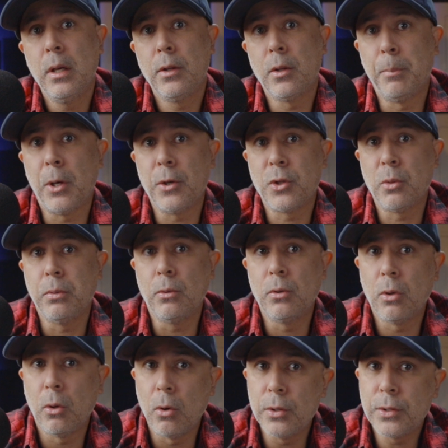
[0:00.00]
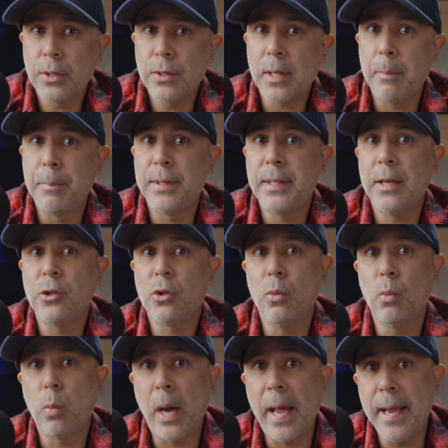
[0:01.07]
the possible causes and
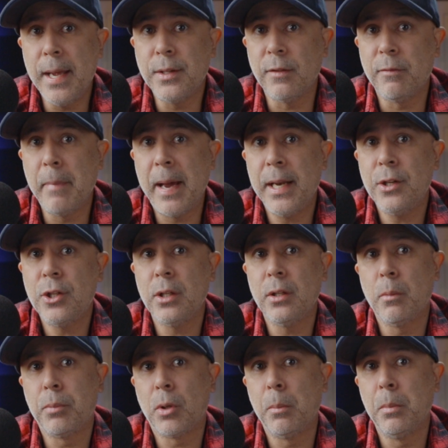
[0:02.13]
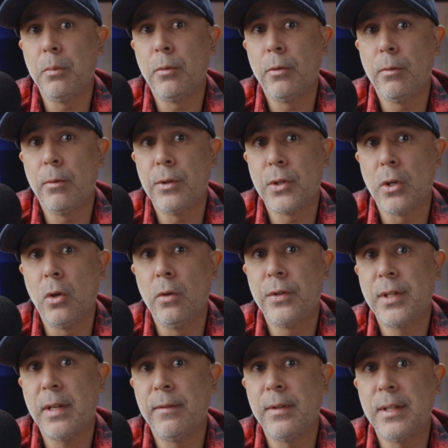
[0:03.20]
potential ways of managing the problem that Resolve
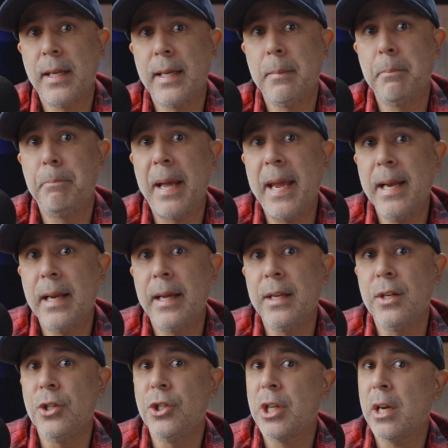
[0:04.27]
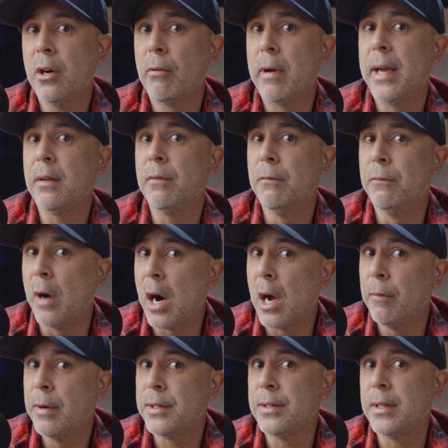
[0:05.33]
17 beta is generating
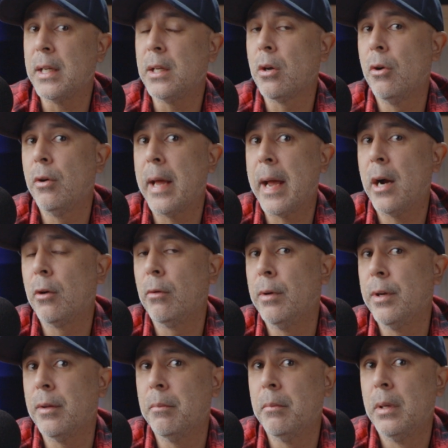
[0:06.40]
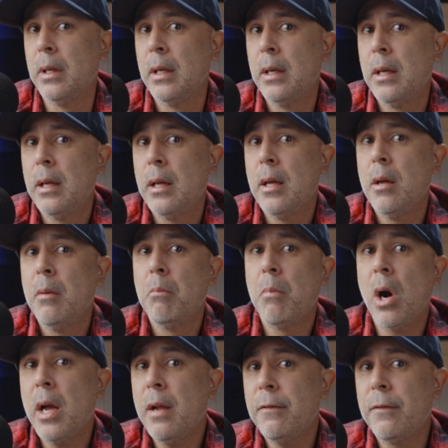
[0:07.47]
via its decode algorithm.
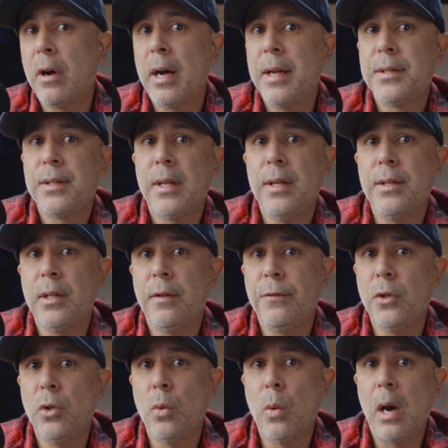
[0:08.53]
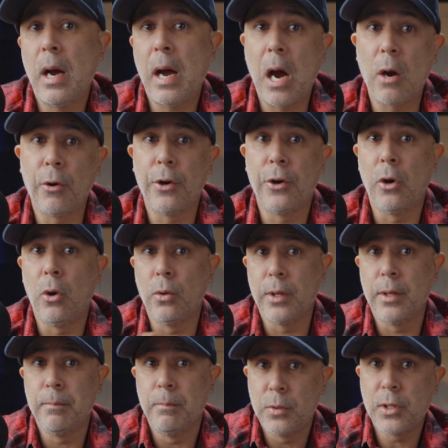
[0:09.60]
My advice is if you are on an
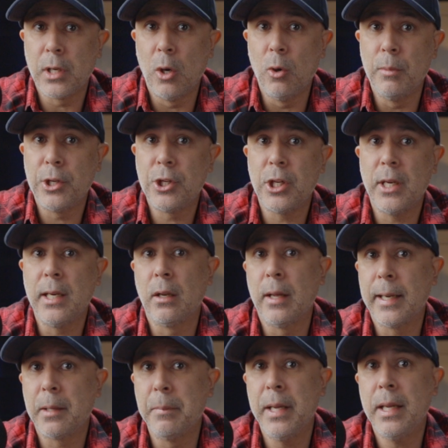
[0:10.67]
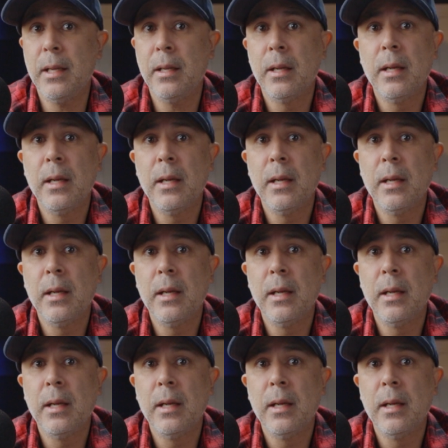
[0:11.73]
older, slower machine like me,